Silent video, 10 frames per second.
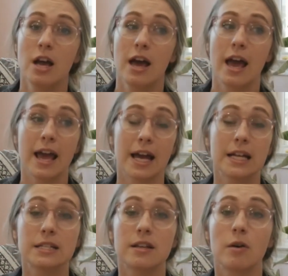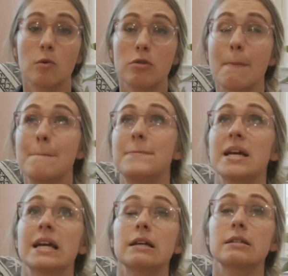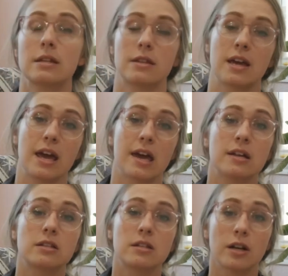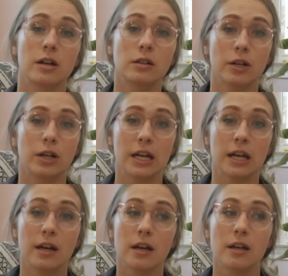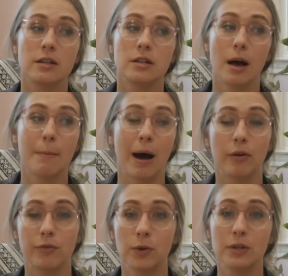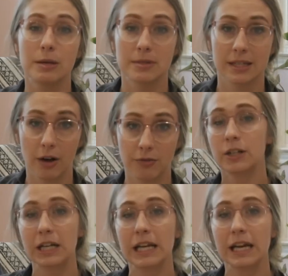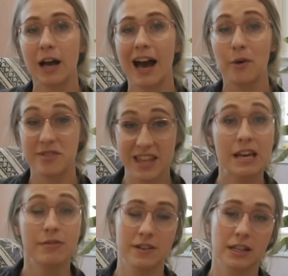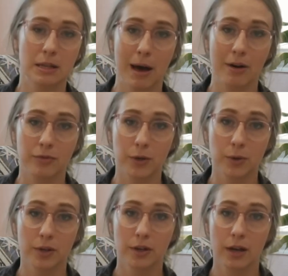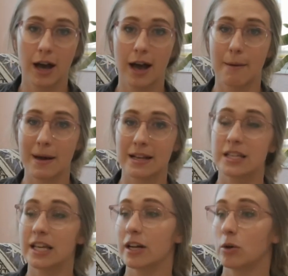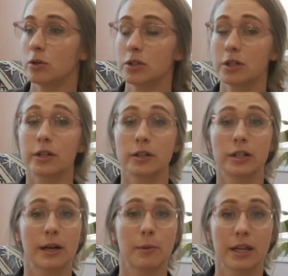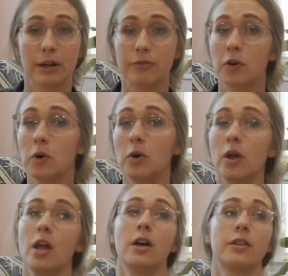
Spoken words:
And the biggest thing is they're learning about food themselves. They're learning how they feel about food. As they get older, they're learning when they're full.